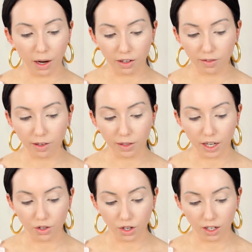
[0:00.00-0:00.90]
Powder
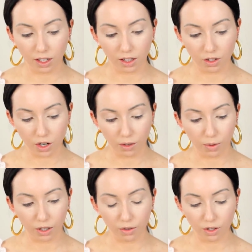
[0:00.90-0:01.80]
Foundation in the shade
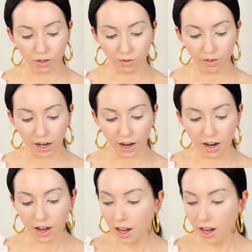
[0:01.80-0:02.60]
one oh two Fair.